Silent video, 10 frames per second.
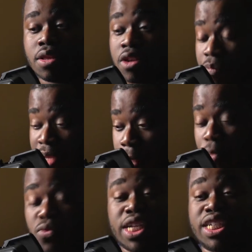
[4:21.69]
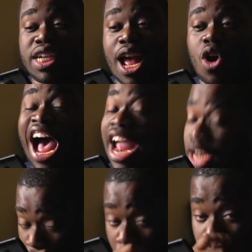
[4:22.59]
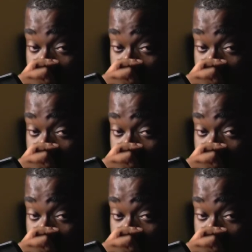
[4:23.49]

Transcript: are people reaching out. I know